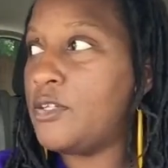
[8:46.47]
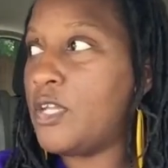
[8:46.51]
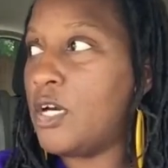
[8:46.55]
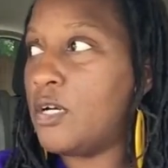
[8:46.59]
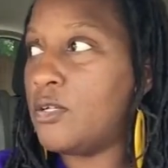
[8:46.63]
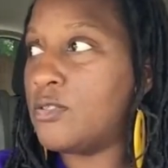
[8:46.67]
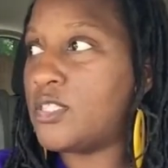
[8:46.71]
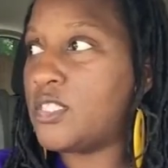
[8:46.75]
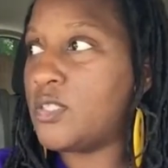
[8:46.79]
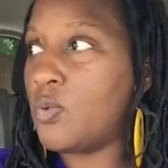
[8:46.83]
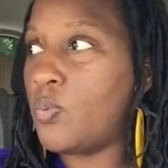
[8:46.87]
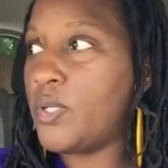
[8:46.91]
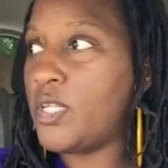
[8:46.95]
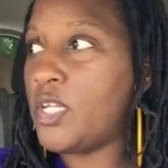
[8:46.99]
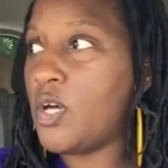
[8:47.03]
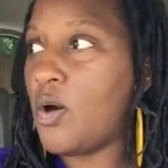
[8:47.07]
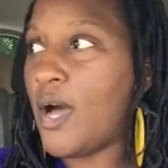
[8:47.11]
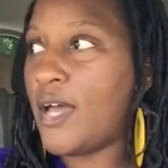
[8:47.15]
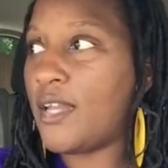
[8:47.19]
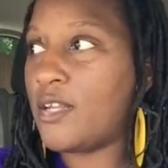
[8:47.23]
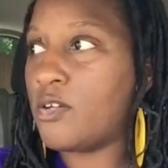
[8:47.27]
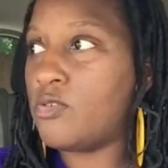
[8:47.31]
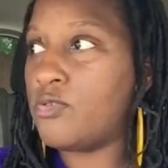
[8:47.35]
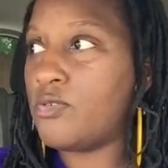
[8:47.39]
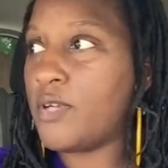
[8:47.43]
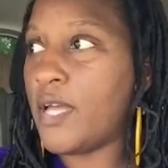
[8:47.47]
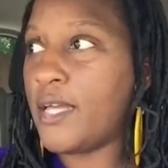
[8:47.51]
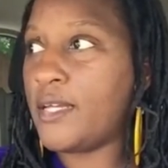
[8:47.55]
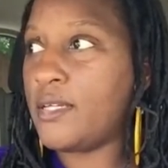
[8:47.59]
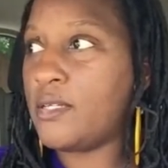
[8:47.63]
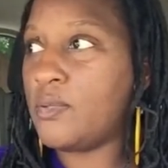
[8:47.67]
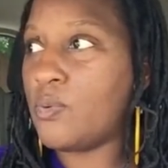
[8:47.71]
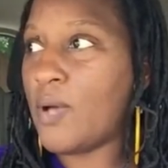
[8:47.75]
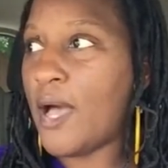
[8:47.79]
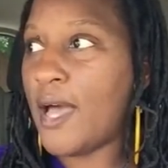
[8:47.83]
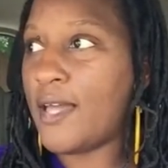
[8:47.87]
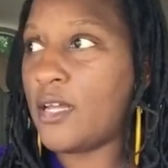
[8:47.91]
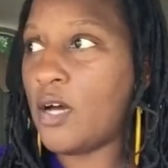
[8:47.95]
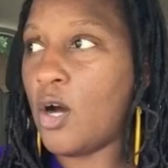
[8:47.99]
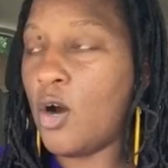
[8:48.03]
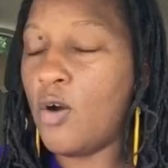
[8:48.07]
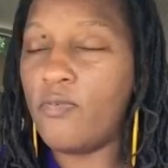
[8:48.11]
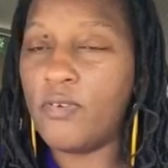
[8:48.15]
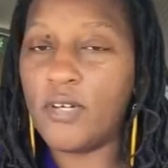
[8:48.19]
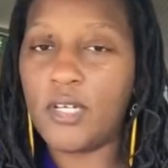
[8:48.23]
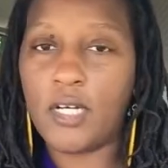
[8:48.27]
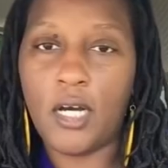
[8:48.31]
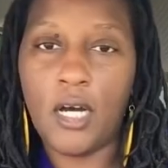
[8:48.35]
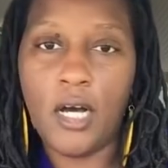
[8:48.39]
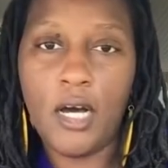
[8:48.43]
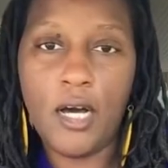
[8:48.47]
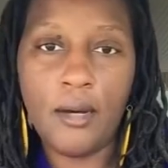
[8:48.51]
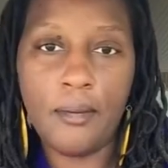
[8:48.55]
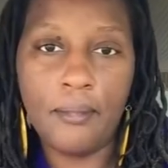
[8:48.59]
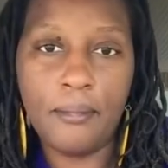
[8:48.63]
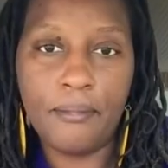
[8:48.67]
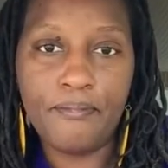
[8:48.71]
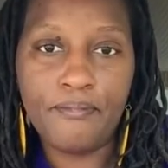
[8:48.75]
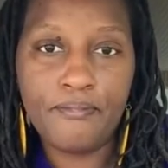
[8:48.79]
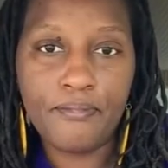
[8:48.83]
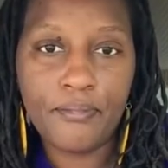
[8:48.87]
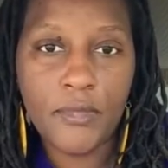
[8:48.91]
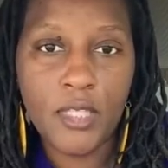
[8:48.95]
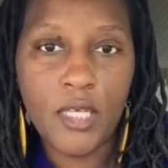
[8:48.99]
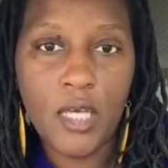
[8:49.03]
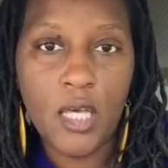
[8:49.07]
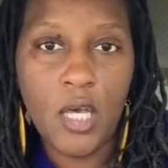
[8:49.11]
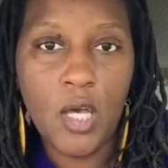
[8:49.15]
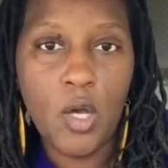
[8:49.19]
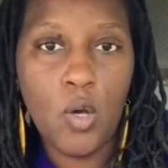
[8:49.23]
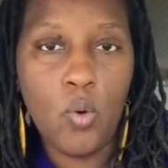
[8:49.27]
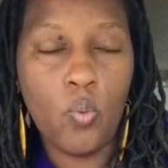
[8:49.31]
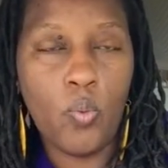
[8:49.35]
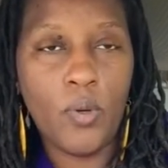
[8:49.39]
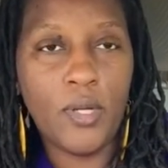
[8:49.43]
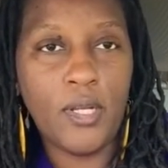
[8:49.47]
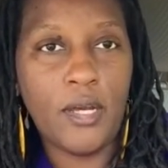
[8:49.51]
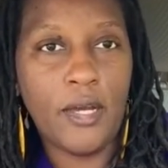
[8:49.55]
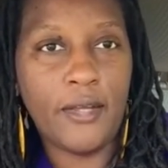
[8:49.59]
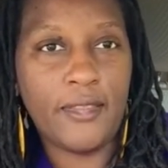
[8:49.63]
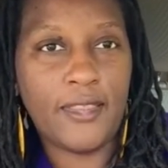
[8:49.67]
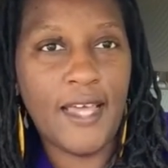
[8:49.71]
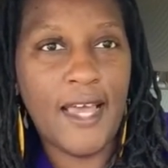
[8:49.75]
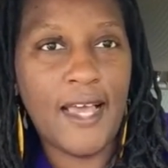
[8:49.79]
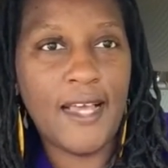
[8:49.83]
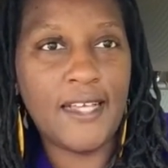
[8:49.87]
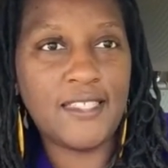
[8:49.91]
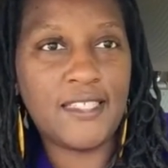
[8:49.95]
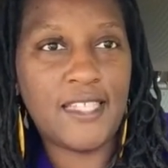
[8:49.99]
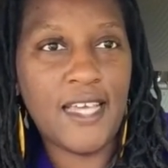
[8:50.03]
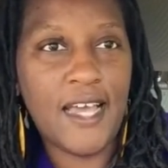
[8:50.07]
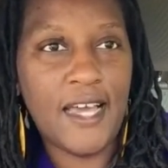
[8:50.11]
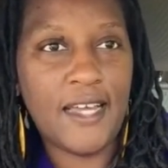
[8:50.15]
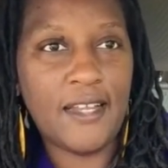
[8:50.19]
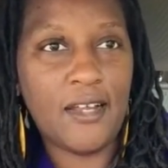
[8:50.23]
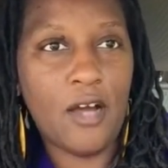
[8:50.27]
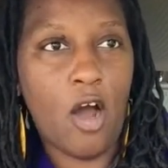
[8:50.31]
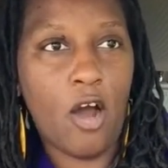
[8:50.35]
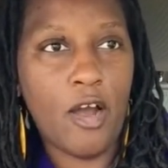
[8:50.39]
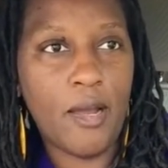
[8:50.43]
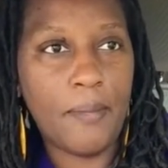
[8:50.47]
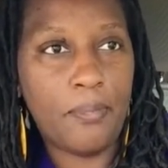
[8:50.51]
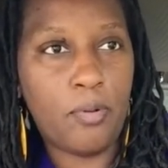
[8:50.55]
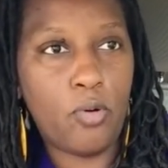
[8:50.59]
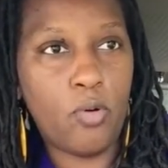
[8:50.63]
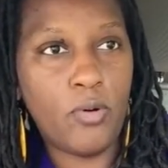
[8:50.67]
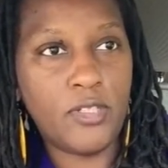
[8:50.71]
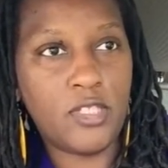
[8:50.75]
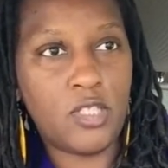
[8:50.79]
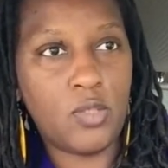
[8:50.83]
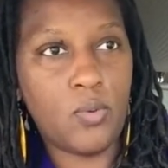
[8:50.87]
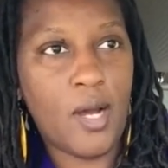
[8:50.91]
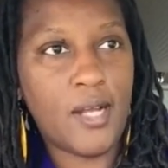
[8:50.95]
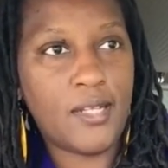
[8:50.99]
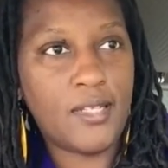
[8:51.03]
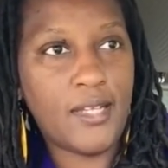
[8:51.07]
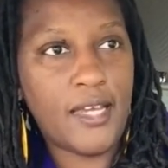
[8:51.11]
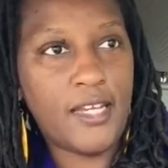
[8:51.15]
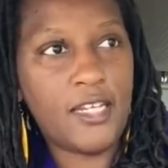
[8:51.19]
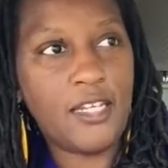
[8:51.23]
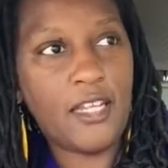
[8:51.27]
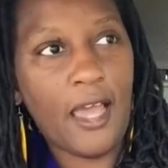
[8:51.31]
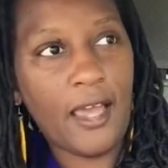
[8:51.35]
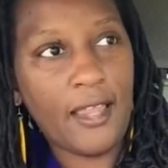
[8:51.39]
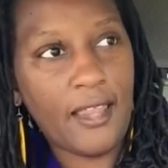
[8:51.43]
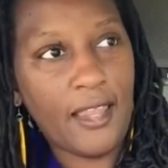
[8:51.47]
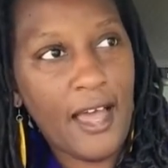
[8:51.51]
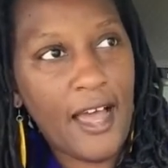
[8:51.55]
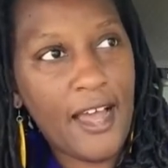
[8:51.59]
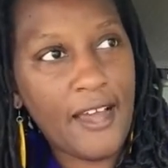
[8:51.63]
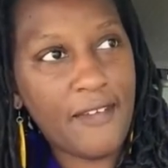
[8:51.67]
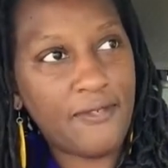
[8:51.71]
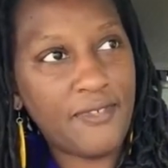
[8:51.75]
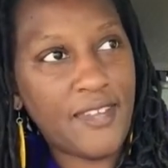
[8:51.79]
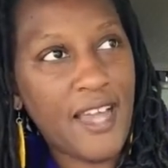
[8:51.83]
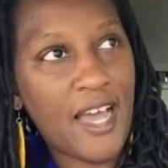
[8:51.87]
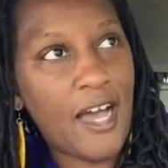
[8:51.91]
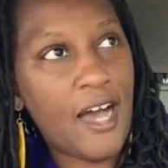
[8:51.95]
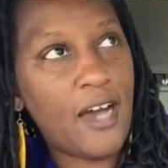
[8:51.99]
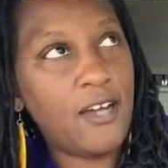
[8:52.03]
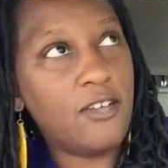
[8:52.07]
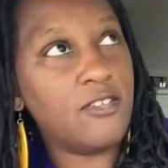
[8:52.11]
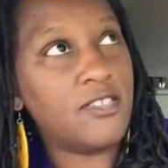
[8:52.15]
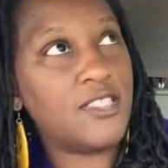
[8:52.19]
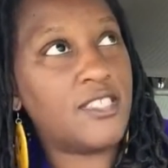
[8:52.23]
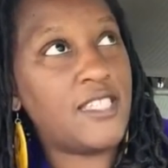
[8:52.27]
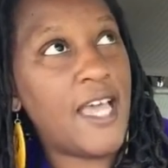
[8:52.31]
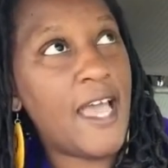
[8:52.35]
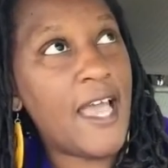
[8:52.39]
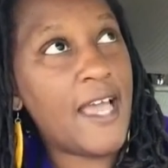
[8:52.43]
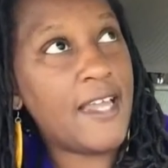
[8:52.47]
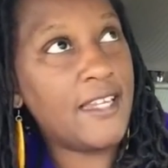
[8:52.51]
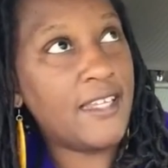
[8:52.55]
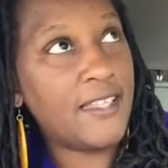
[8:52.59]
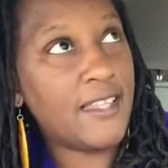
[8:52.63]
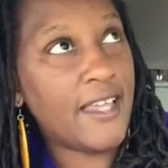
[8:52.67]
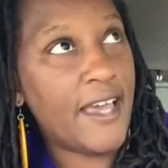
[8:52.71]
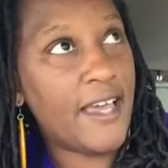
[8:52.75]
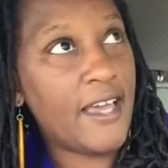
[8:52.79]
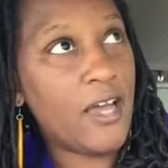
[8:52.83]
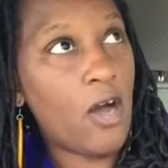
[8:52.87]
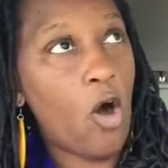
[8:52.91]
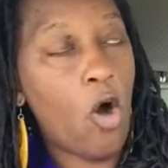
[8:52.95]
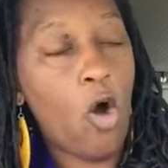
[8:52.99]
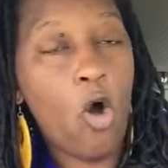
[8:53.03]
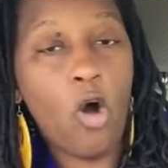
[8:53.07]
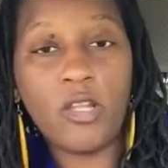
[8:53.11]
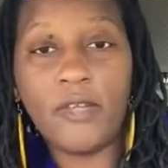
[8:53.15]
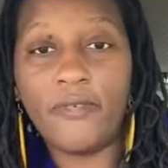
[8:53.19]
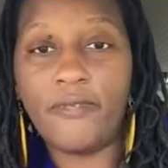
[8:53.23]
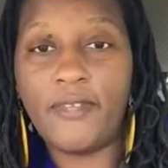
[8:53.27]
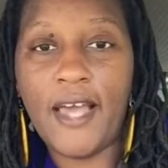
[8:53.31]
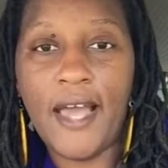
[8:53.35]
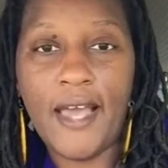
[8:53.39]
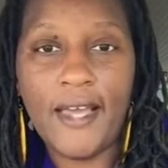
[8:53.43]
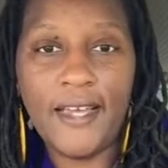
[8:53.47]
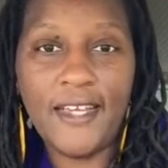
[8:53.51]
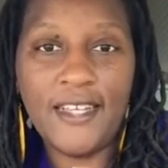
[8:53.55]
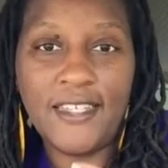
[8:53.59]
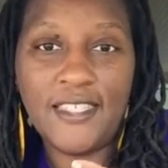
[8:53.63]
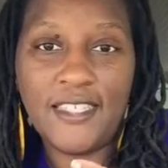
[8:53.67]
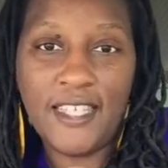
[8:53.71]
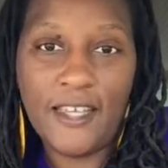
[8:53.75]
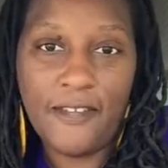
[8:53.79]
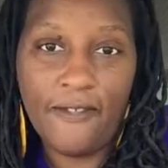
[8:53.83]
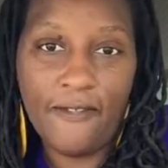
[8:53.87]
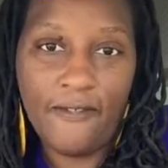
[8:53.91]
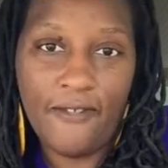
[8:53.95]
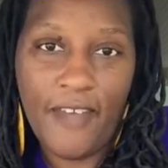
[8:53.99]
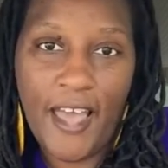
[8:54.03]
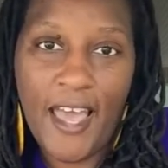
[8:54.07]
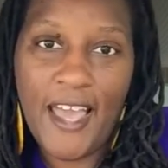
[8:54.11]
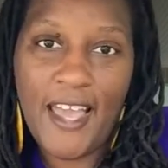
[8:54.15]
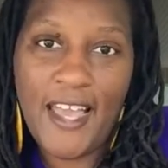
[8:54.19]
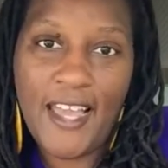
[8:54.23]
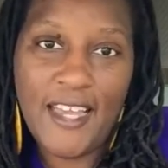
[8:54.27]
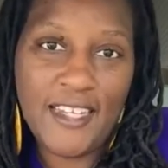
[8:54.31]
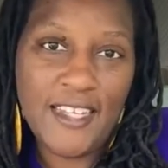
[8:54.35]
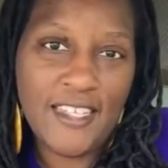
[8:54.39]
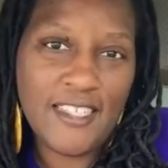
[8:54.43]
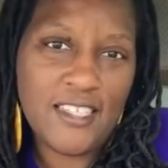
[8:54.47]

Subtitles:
So we know how to overcome with things that are important to our day-to-day life, not understanding that all of that is in vain.